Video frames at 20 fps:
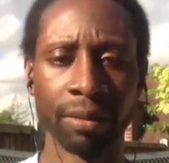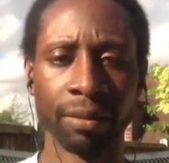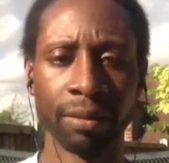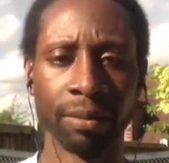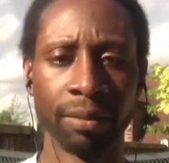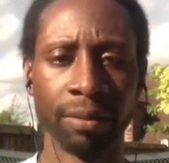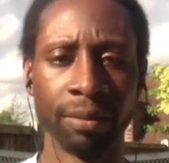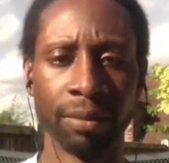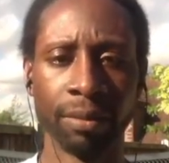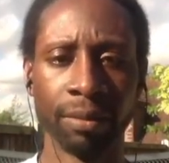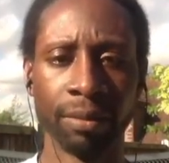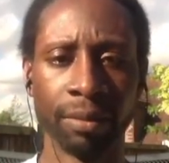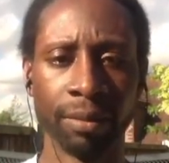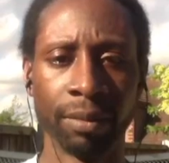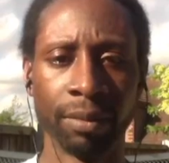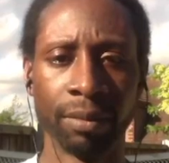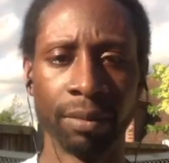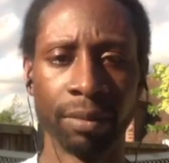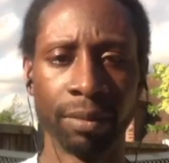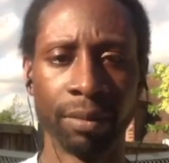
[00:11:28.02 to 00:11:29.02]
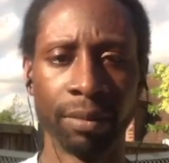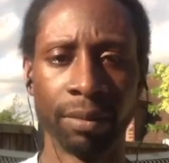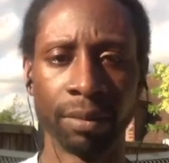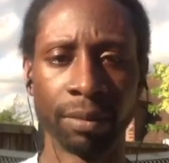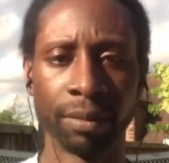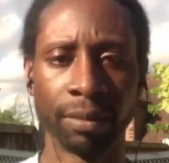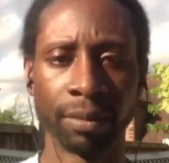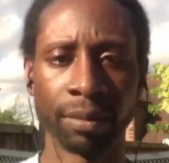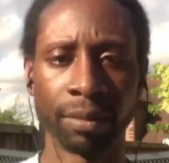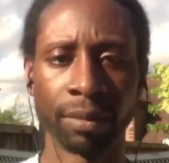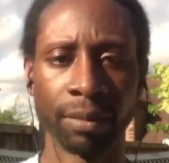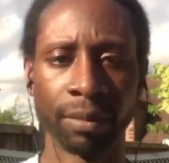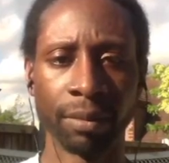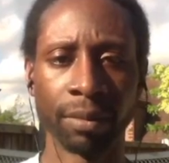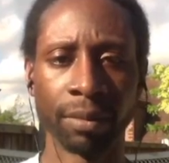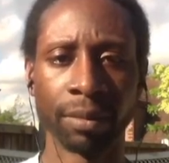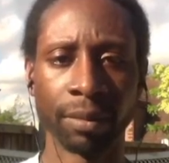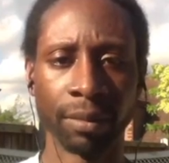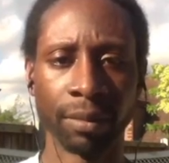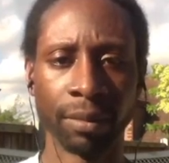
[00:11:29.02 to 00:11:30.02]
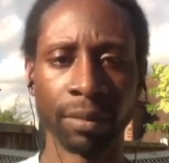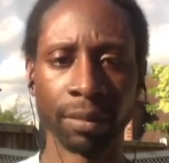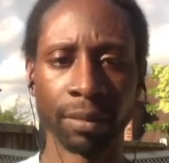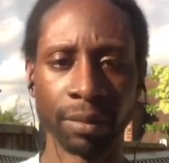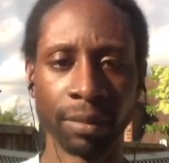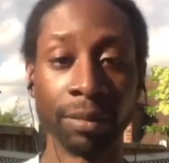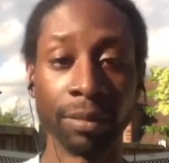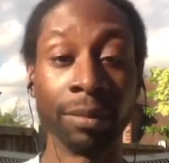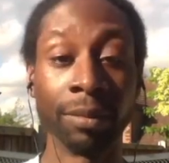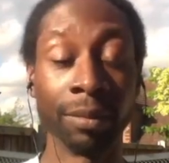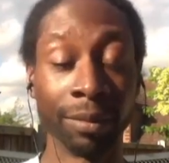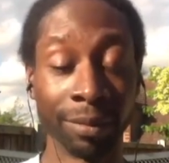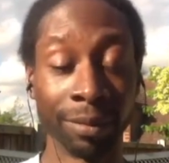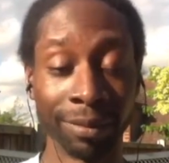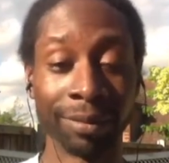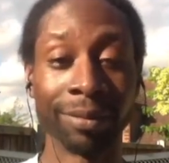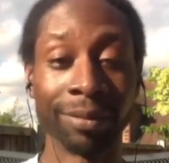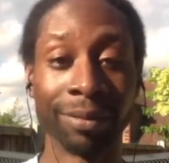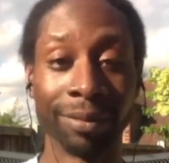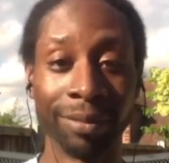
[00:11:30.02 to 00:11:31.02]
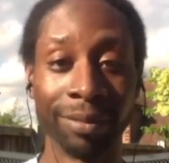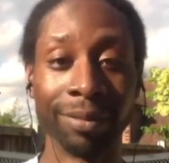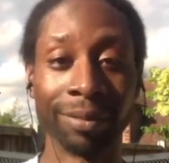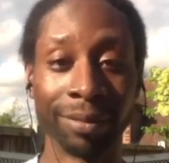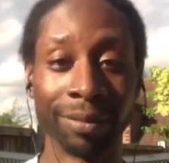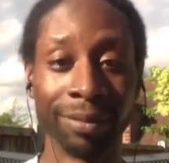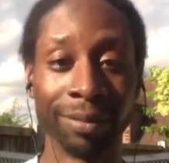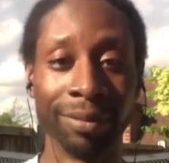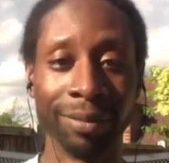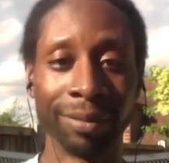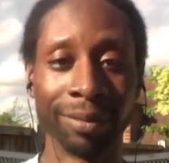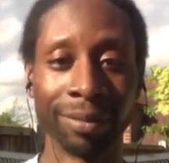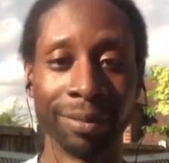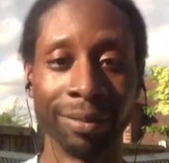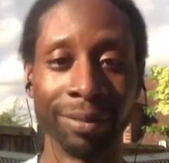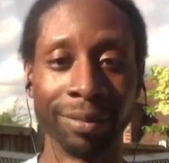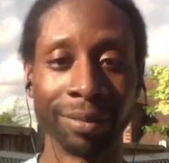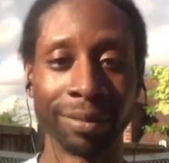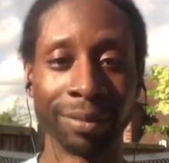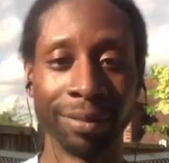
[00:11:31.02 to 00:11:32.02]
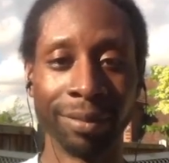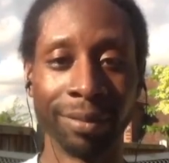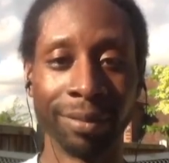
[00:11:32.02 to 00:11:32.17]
No words are spoken by the person on screen.